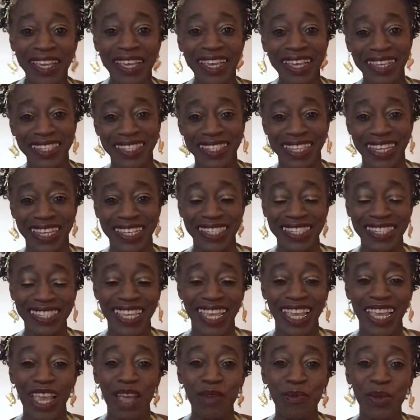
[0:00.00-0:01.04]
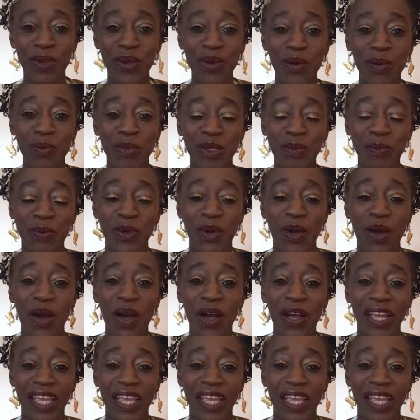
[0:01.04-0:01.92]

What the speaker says: as they say, and we all must put our